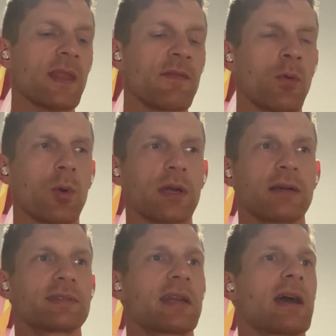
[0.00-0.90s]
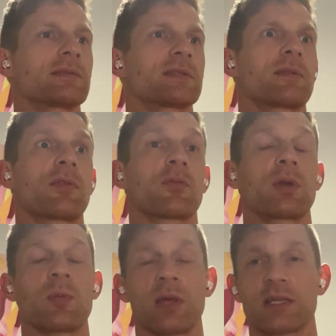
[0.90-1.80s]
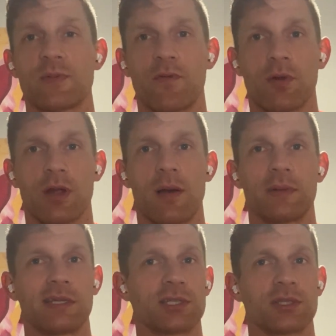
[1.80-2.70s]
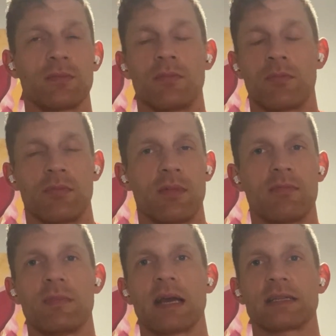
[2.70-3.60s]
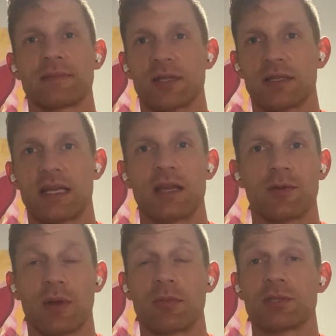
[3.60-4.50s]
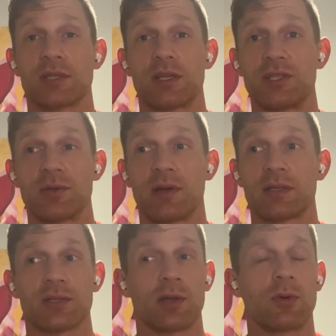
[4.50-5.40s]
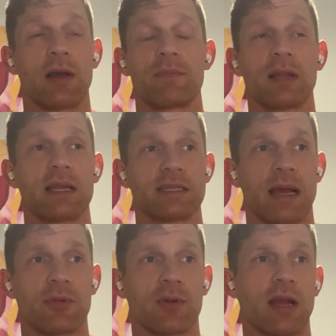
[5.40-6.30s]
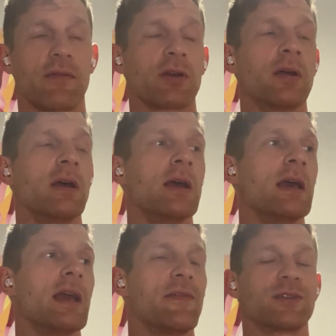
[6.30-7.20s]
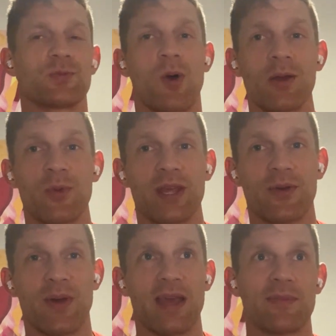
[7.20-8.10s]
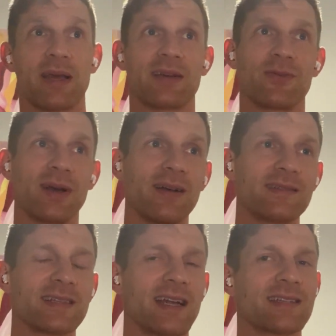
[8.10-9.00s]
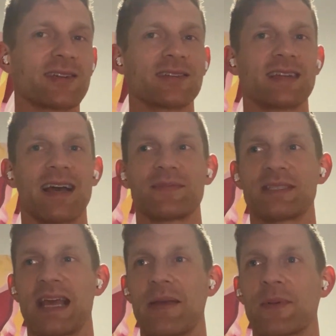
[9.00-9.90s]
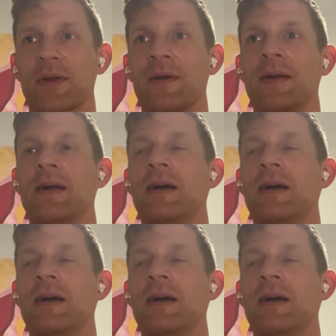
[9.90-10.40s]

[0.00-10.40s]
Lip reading: if a workout's announced 3 weeks before a competition, 9 times out of 10, you're probably just going to do it. So you're like, well, I have plenty of time to recover. If it's 1 week away, you might go, well, it's kind of start time to taper.